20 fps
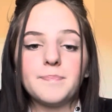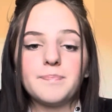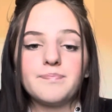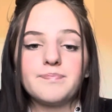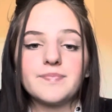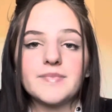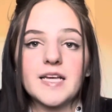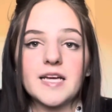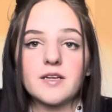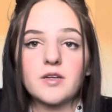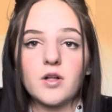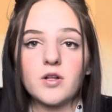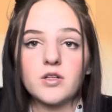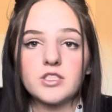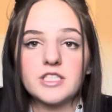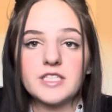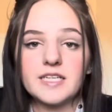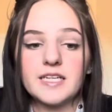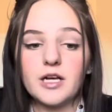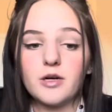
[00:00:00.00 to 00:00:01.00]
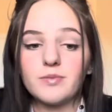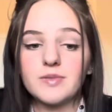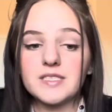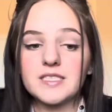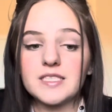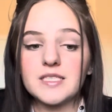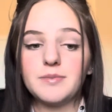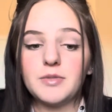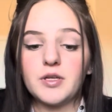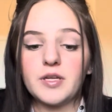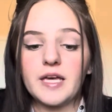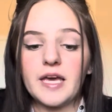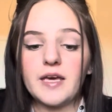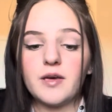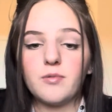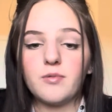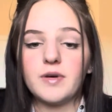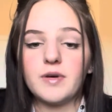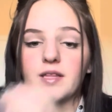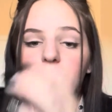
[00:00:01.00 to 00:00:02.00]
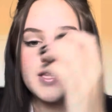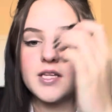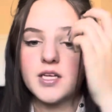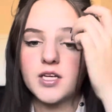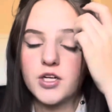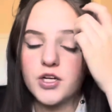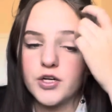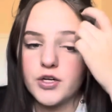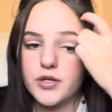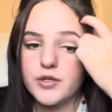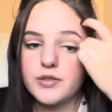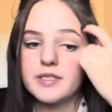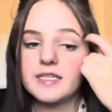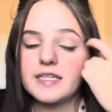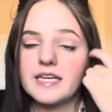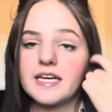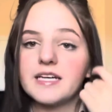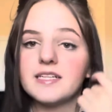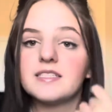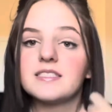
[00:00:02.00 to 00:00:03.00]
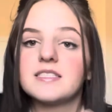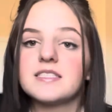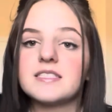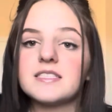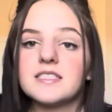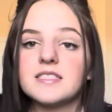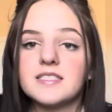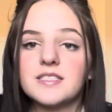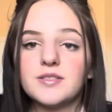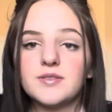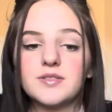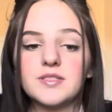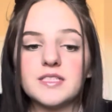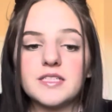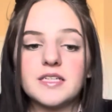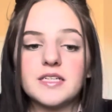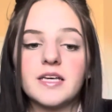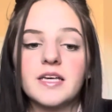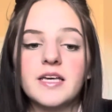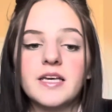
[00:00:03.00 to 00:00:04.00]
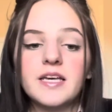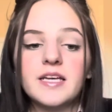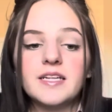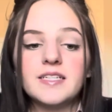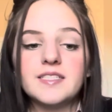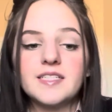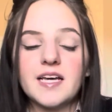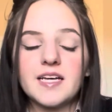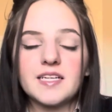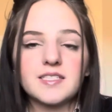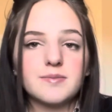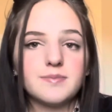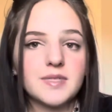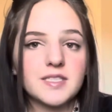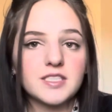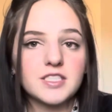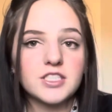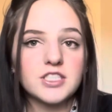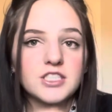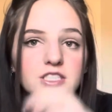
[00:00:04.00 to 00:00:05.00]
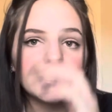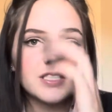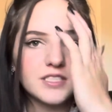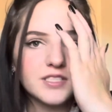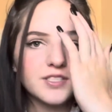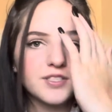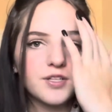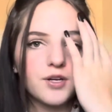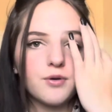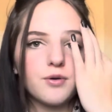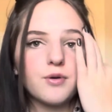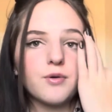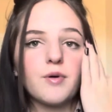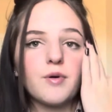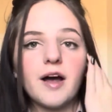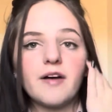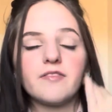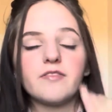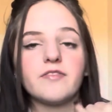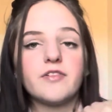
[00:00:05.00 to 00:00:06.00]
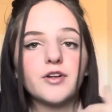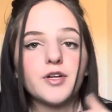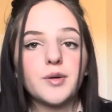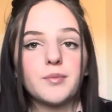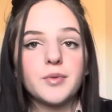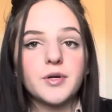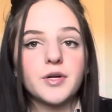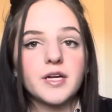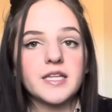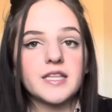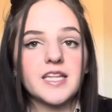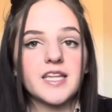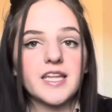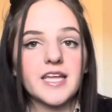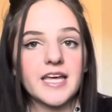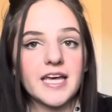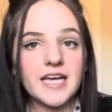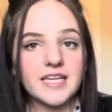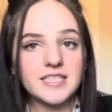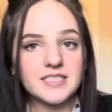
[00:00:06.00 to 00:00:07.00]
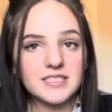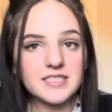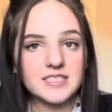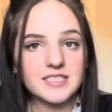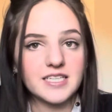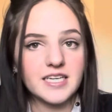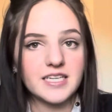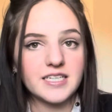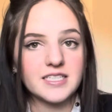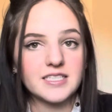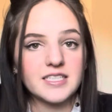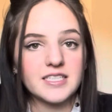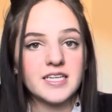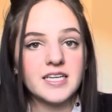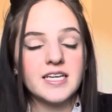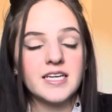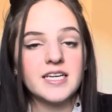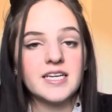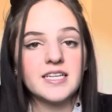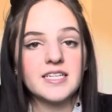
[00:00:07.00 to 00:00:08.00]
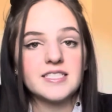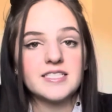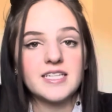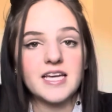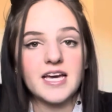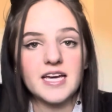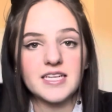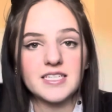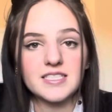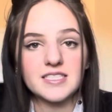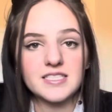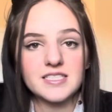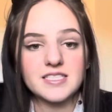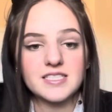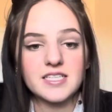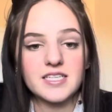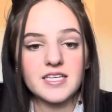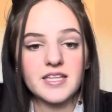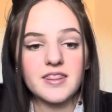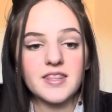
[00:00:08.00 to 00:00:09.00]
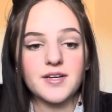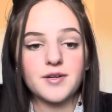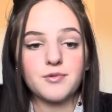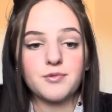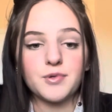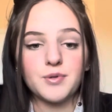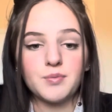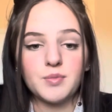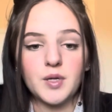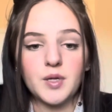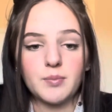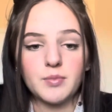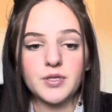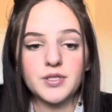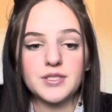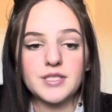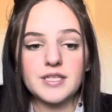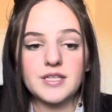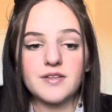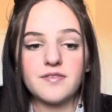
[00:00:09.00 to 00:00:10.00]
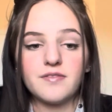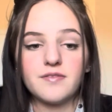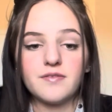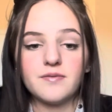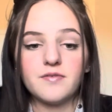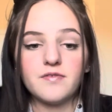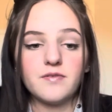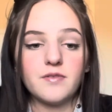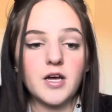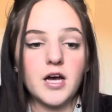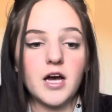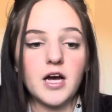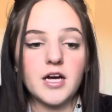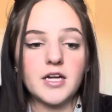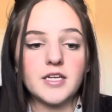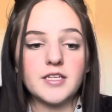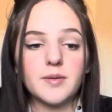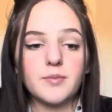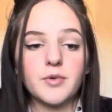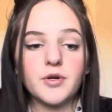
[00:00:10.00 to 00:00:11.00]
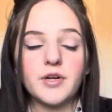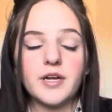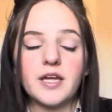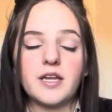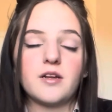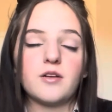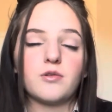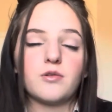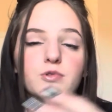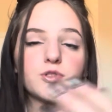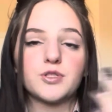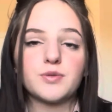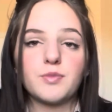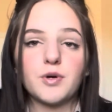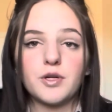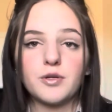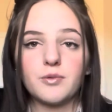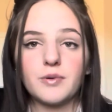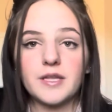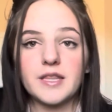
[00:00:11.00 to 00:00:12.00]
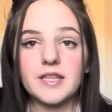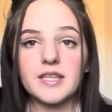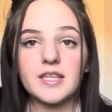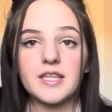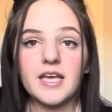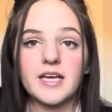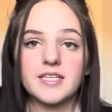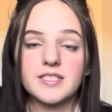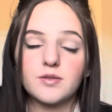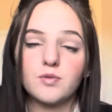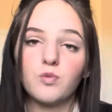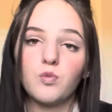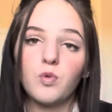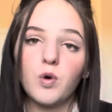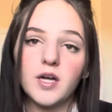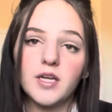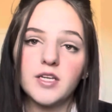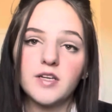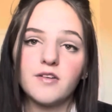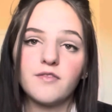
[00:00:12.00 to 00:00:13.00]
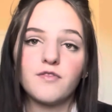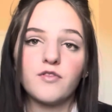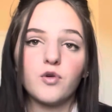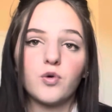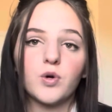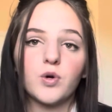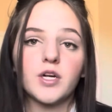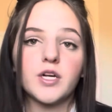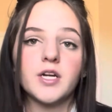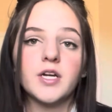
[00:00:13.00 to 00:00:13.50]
technology can help us communicate with current guests is using text messages. So we'll have a phone number, and then the guests can text their room number to the number, and it'll respond with text 1 for